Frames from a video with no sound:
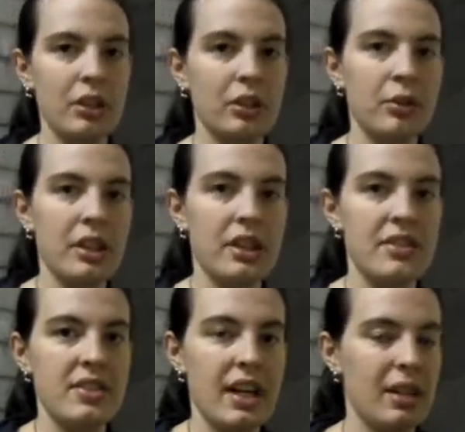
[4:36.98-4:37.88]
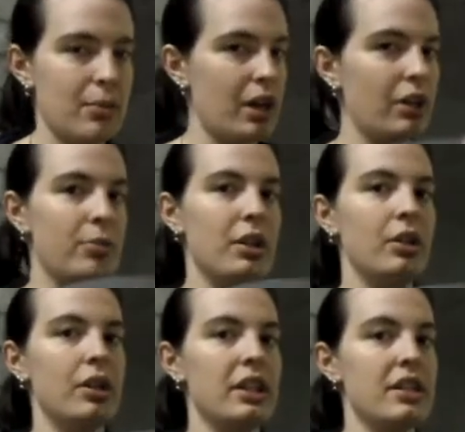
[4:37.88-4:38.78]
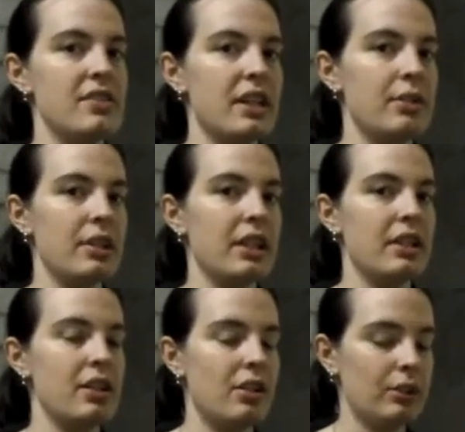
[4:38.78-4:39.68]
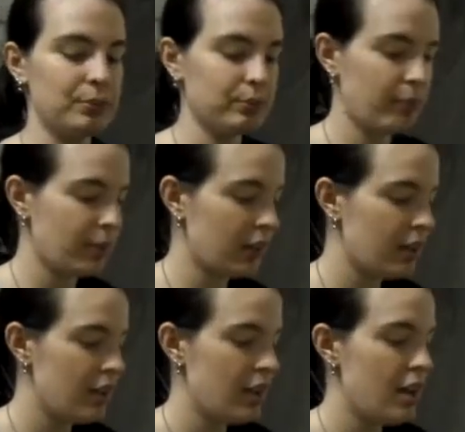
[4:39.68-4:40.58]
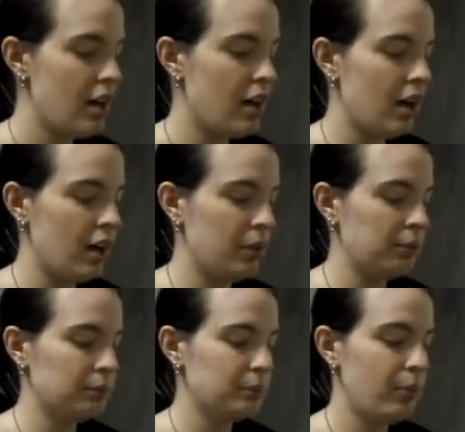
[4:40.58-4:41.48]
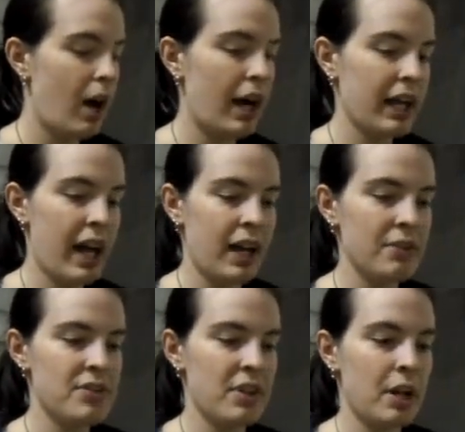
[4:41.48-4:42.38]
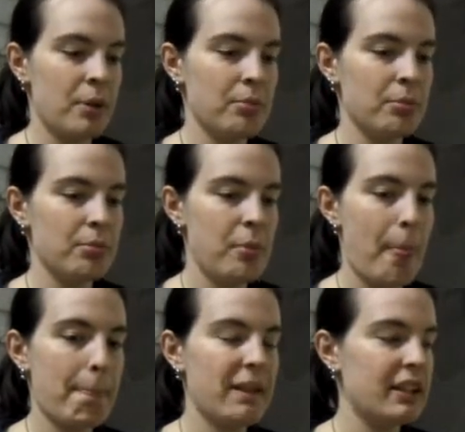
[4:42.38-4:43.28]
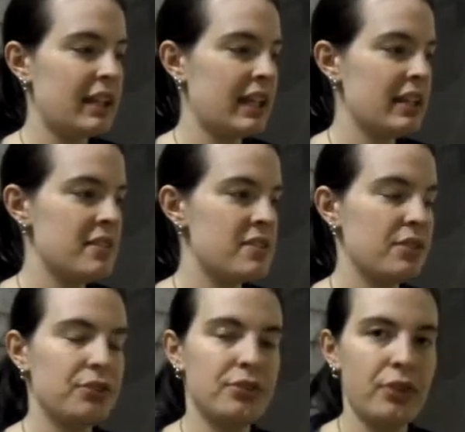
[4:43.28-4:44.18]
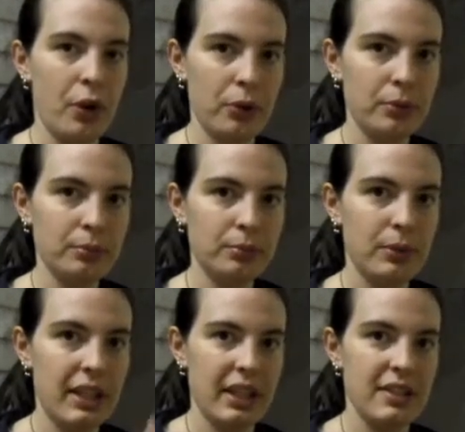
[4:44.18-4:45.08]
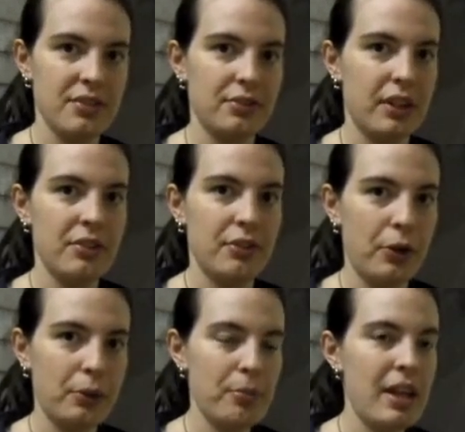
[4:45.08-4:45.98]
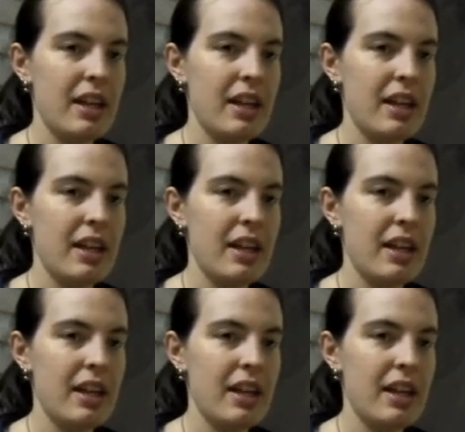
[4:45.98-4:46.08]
gluing this side, I'm not going to be gluing the inside right there at all. I have some kids foam, kids fun foam.